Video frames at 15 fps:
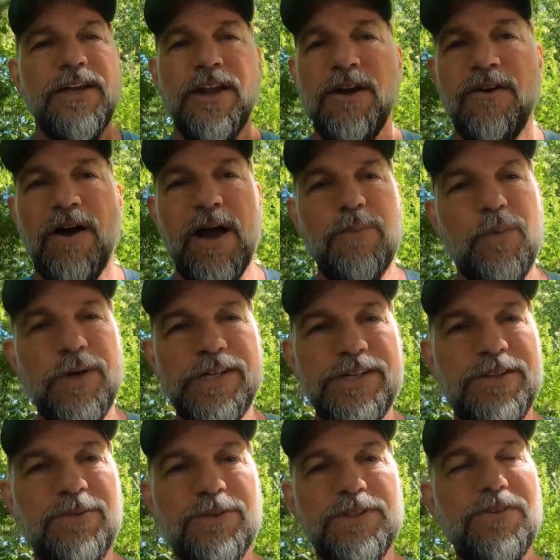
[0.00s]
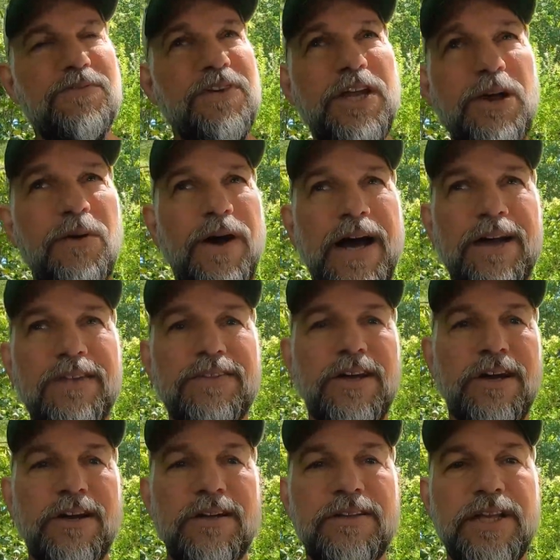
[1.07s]
You know, I wish there was a video out
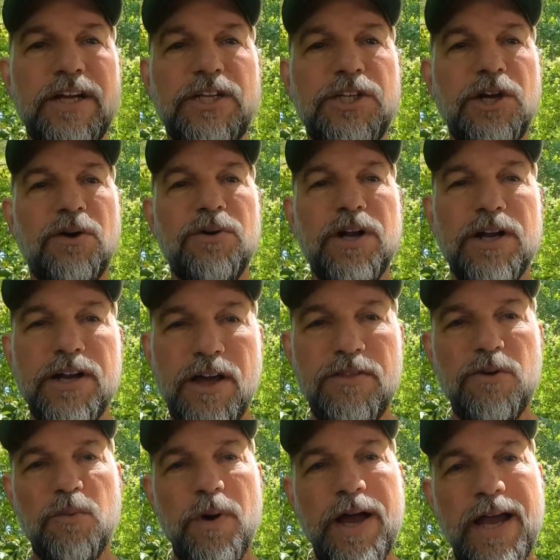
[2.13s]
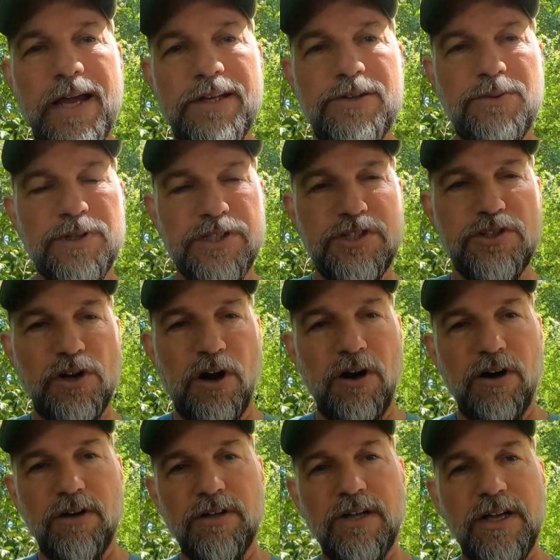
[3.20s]
there that showed another way to
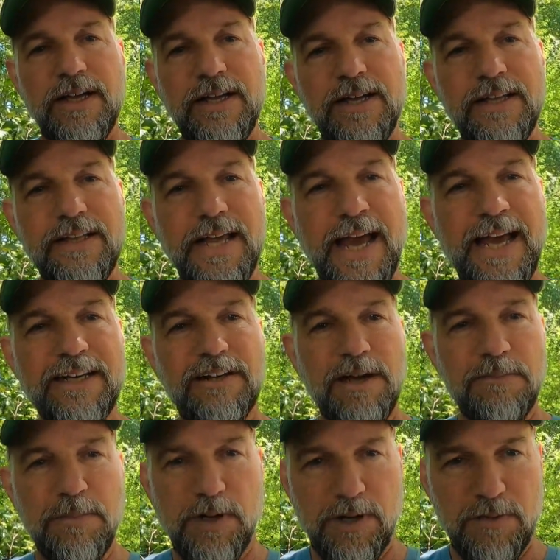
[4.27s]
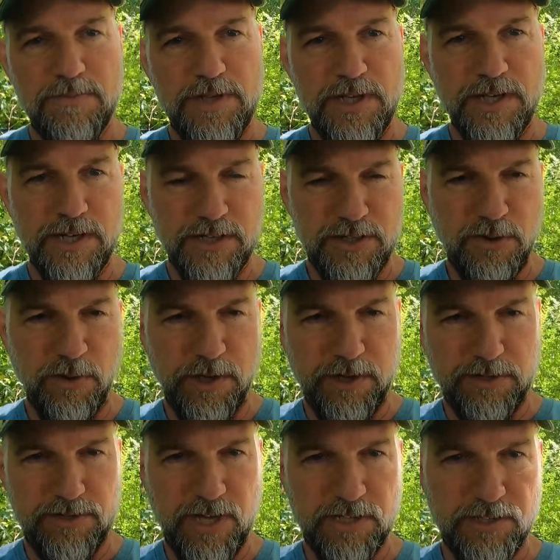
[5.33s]
install headlight bulbs in a
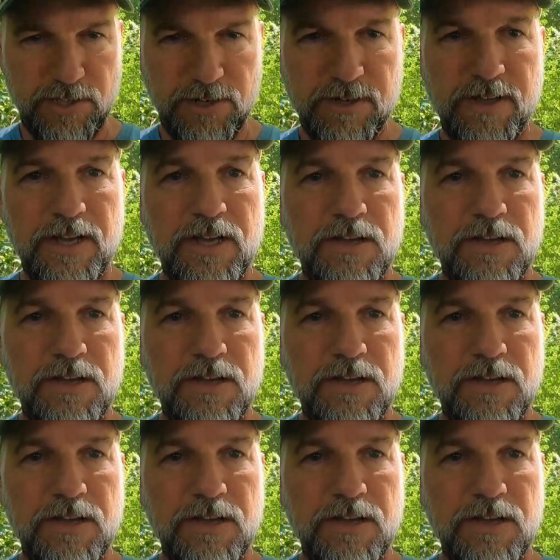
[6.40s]
Toyota Tundra